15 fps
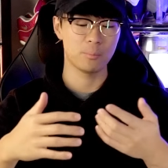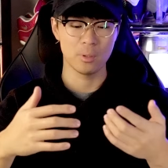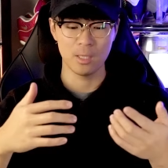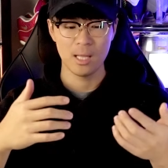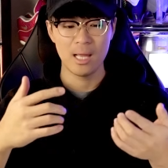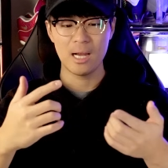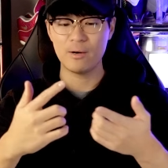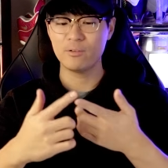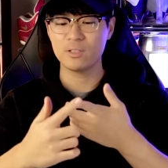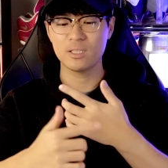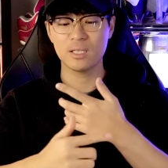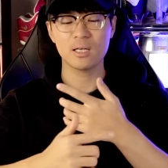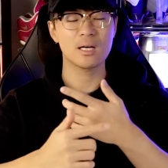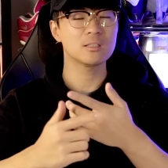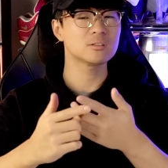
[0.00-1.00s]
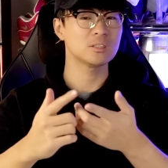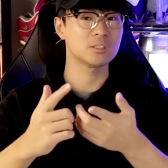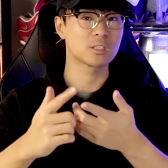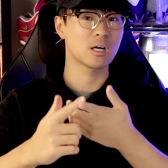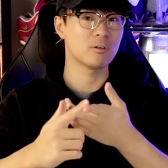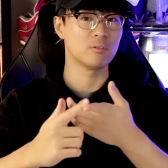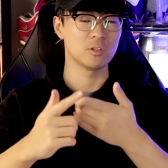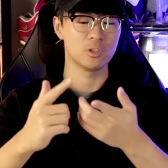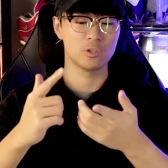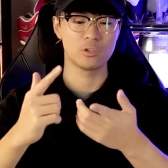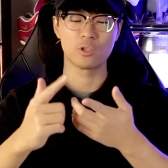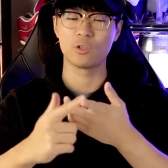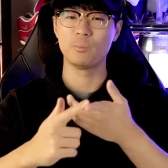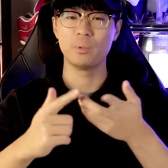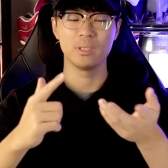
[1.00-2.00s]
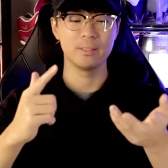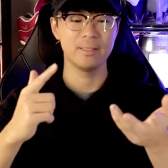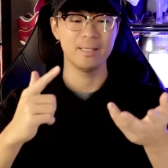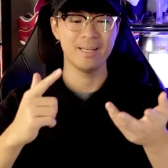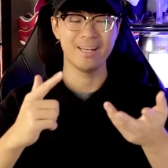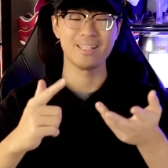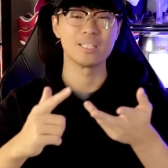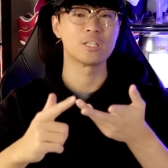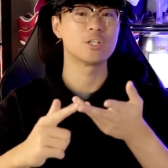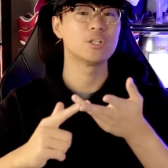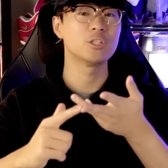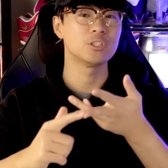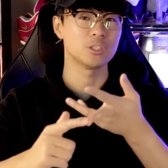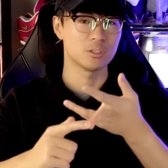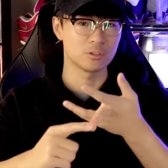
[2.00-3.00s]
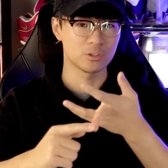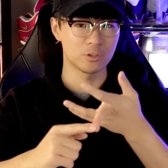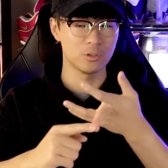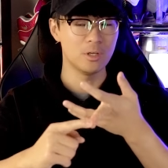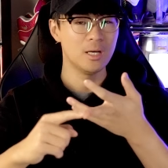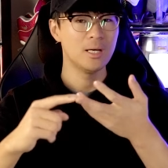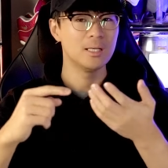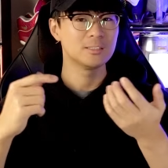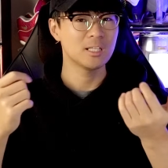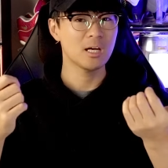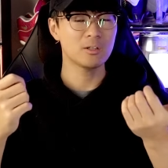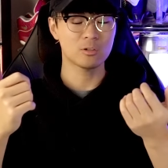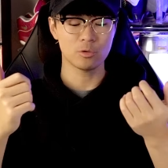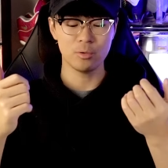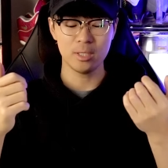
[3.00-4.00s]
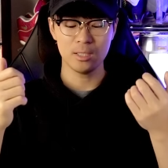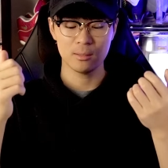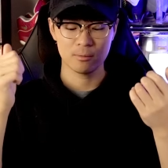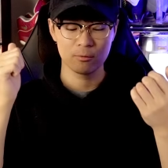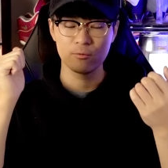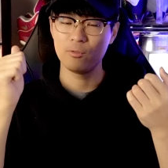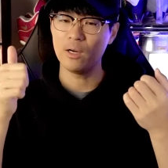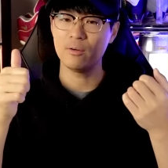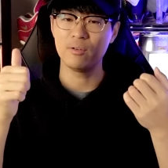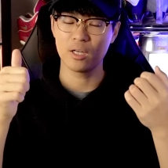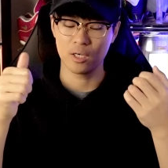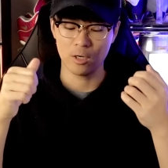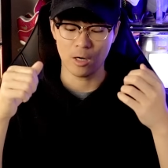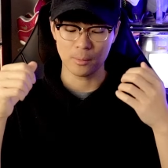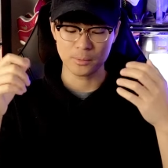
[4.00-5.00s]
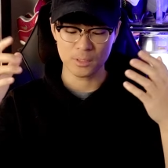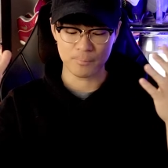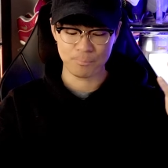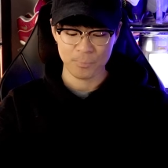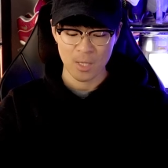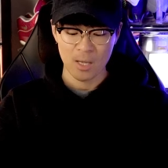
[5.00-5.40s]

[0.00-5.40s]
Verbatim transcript: But everything else is covered, durability and cushion. So Zion 3, very, very good option.